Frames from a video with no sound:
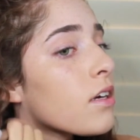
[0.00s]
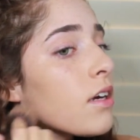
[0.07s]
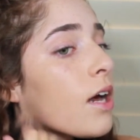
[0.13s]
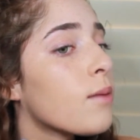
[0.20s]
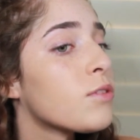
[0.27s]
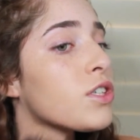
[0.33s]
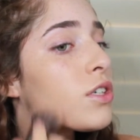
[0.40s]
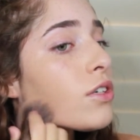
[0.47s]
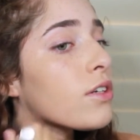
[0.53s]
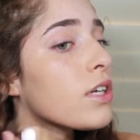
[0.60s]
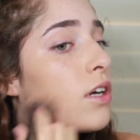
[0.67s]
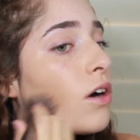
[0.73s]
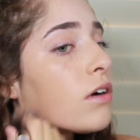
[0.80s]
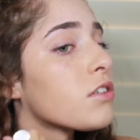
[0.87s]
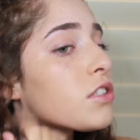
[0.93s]
I'm sure you
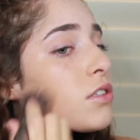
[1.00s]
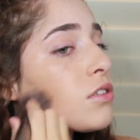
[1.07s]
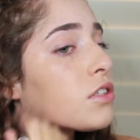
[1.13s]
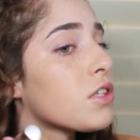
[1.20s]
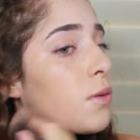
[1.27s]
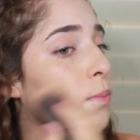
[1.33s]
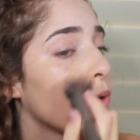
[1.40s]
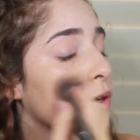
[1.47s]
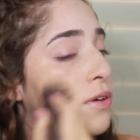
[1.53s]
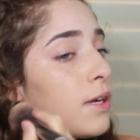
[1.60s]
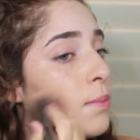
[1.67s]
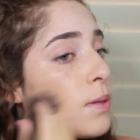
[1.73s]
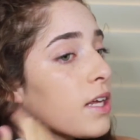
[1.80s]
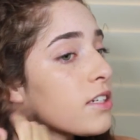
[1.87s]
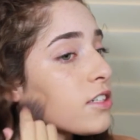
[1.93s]
can also use a
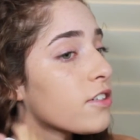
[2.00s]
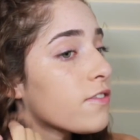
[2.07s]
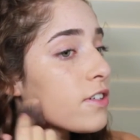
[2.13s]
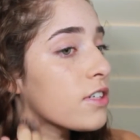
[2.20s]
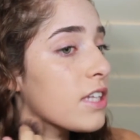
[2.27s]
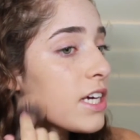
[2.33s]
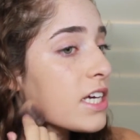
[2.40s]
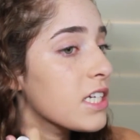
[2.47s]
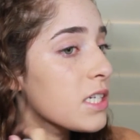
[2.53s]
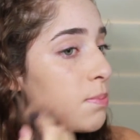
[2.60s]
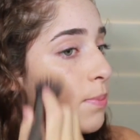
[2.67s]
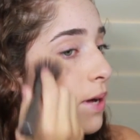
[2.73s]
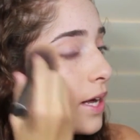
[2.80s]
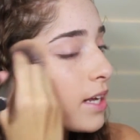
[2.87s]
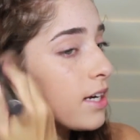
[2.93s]
beauty blender for this,
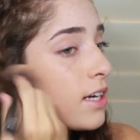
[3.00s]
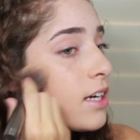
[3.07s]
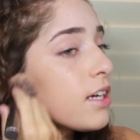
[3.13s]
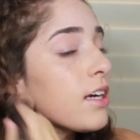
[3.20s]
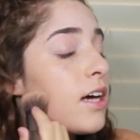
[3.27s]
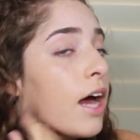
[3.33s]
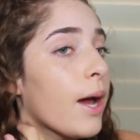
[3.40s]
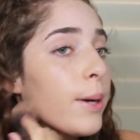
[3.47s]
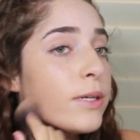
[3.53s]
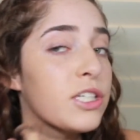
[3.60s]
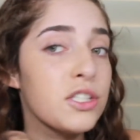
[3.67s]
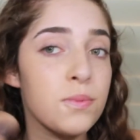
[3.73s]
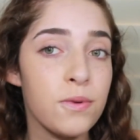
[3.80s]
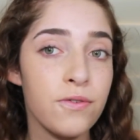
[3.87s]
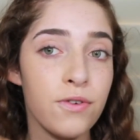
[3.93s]
but I
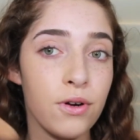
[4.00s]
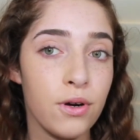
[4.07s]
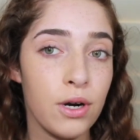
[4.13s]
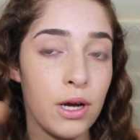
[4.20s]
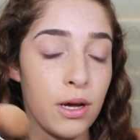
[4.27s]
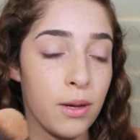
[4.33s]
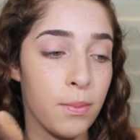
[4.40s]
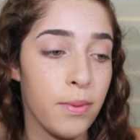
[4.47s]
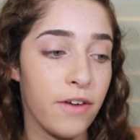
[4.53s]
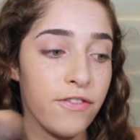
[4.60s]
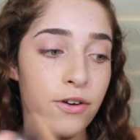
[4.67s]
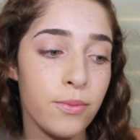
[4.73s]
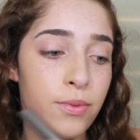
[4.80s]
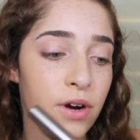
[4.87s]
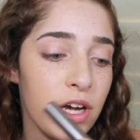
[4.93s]
just prefer a
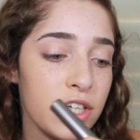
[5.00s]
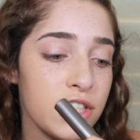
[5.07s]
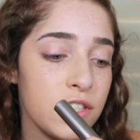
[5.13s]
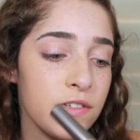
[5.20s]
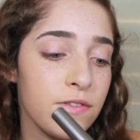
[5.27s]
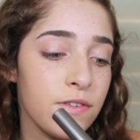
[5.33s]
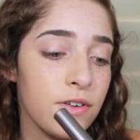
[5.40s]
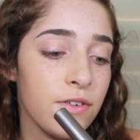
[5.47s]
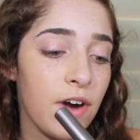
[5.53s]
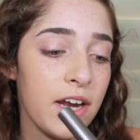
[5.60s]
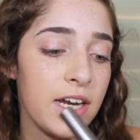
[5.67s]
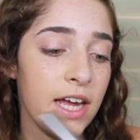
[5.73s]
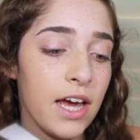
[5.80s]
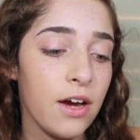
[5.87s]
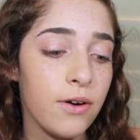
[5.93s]
buffer brush for right
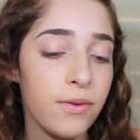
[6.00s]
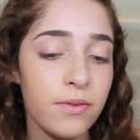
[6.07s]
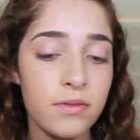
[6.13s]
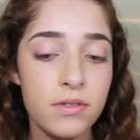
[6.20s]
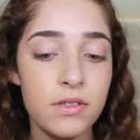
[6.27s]
now.